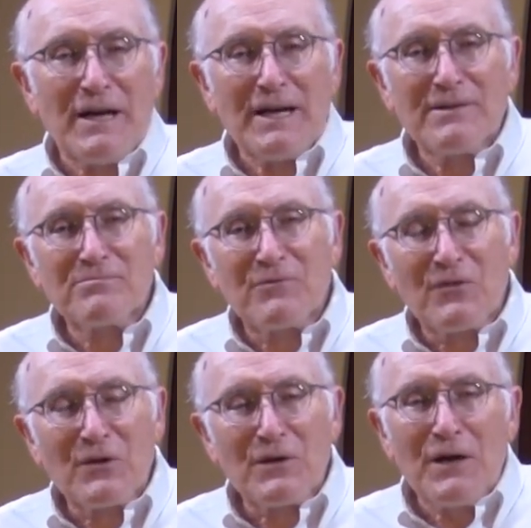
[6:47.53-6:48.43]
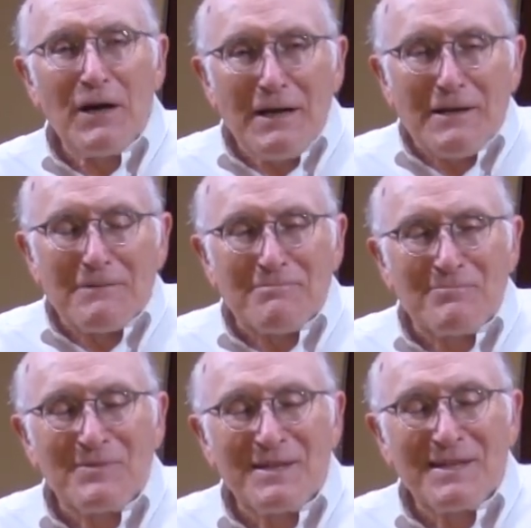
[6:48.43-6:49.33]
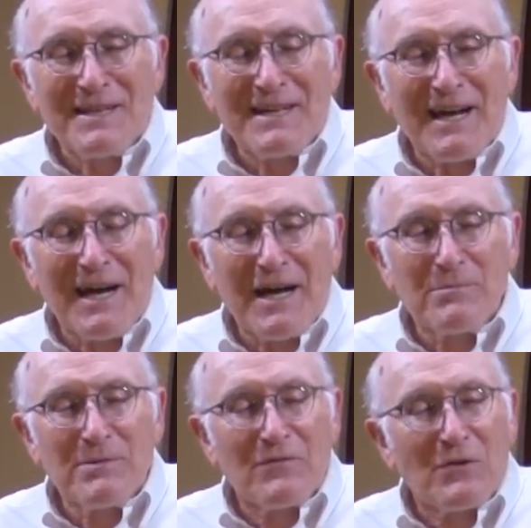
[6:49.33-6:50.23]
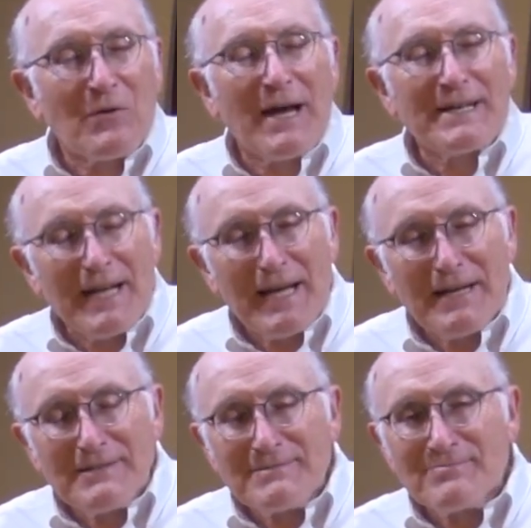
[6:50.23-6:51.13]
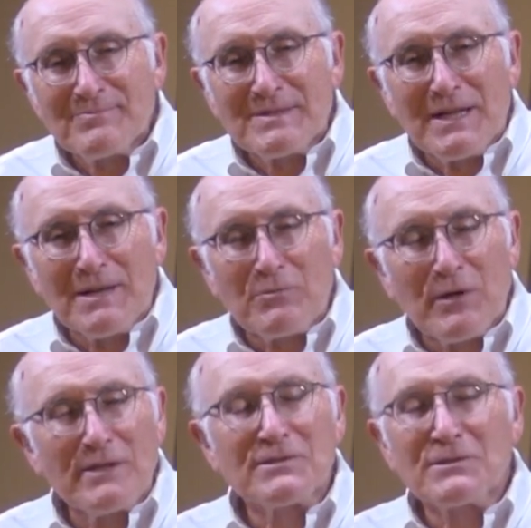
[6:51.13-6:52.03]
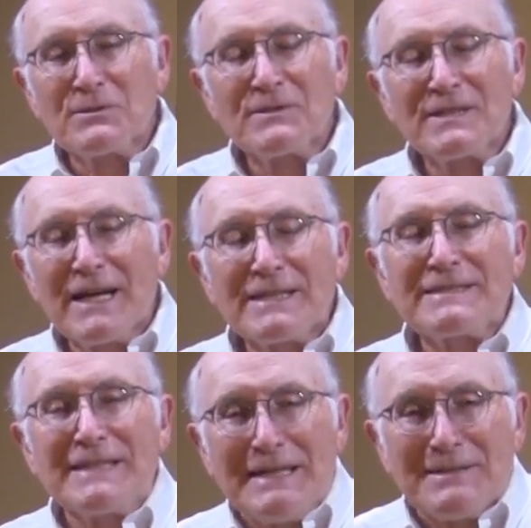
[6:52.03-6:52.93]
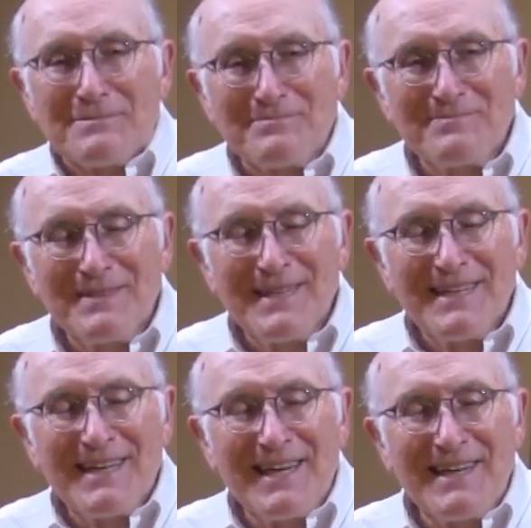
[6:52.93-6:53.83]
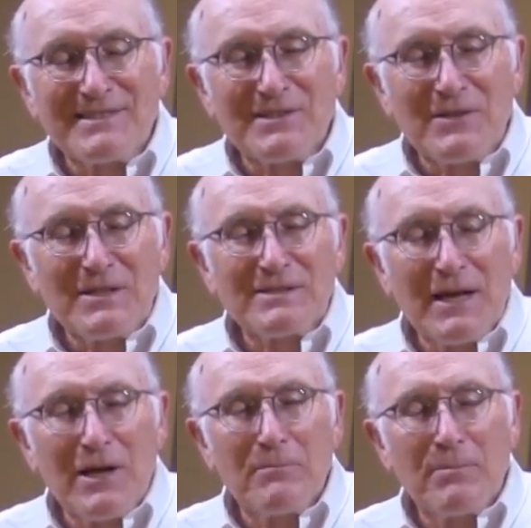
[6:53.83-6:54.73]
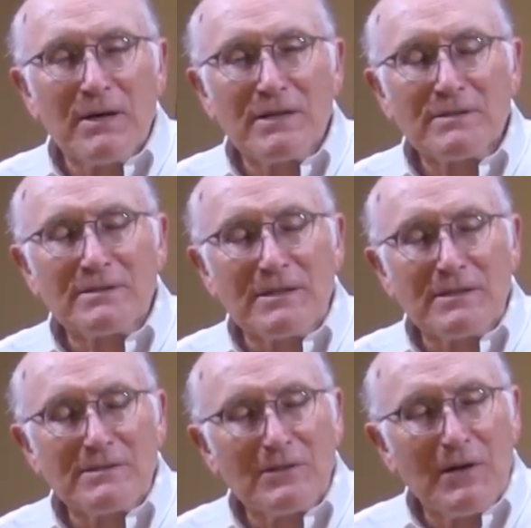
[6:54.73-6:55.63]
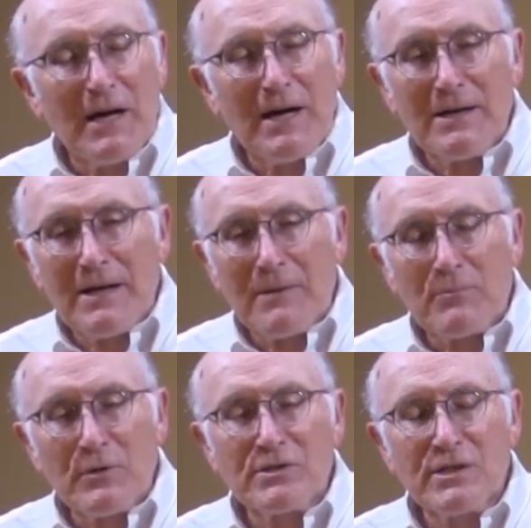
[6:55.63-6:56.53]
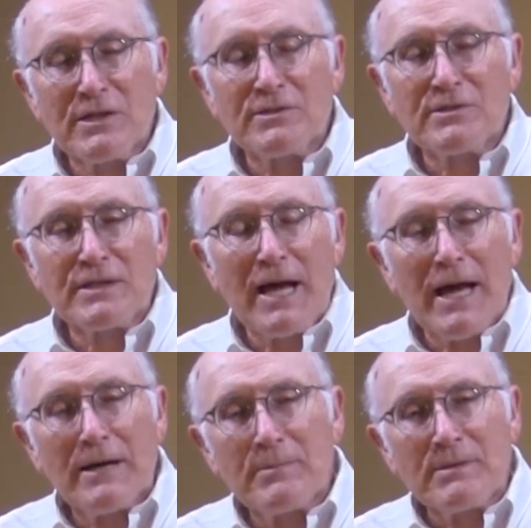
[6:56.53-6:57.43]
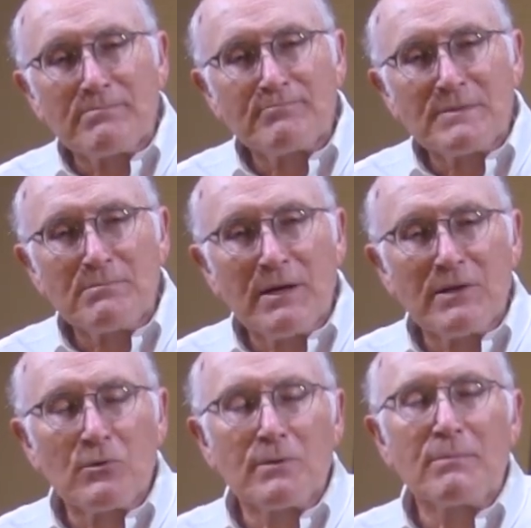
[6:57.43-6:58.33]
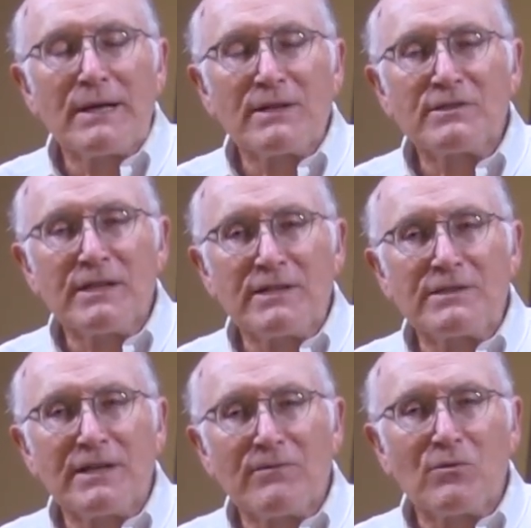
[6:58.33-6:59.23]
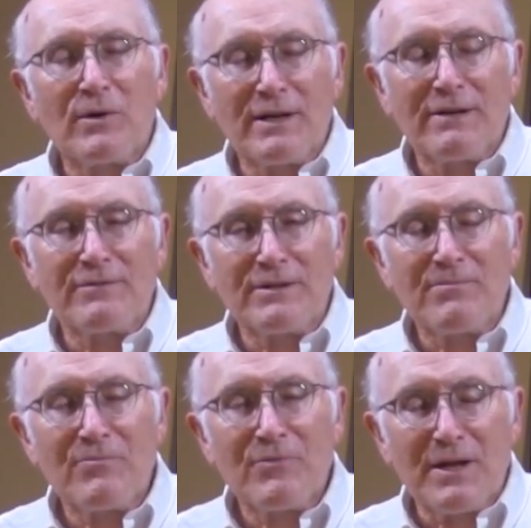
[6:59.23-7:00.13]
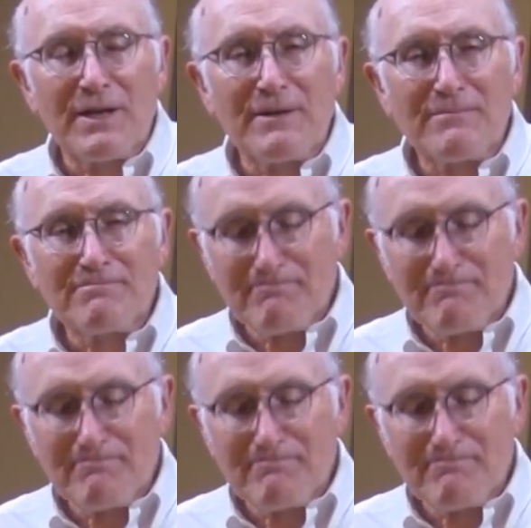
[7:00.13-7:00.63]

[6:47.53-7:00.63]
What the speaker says: I prefer hugging them. But for right now, praise the Lord that I can see them. And so this will help us, and so I appreciate your time, and may the Lord bless each and every one of you. Thank you.